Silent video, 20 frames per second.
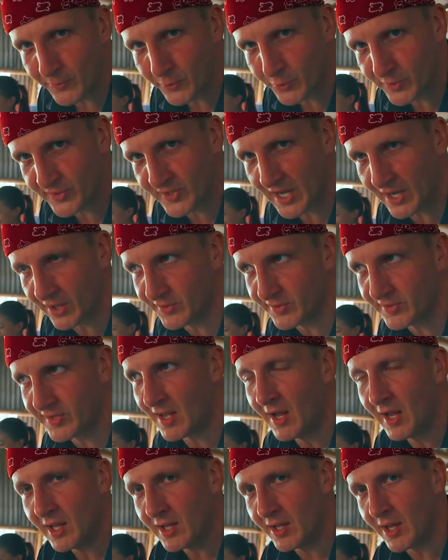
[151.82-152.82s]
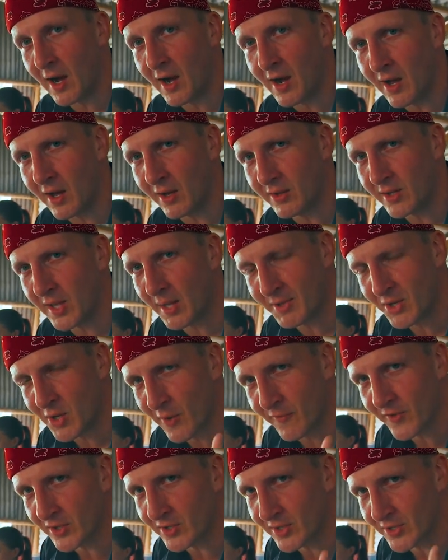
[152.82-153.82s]
food sounds. Uh, let me know
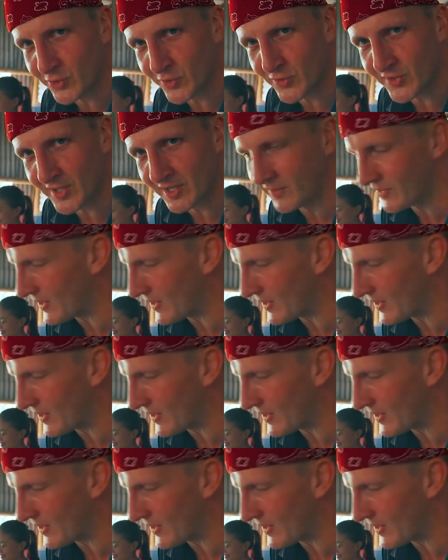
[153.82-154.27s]
if you're interested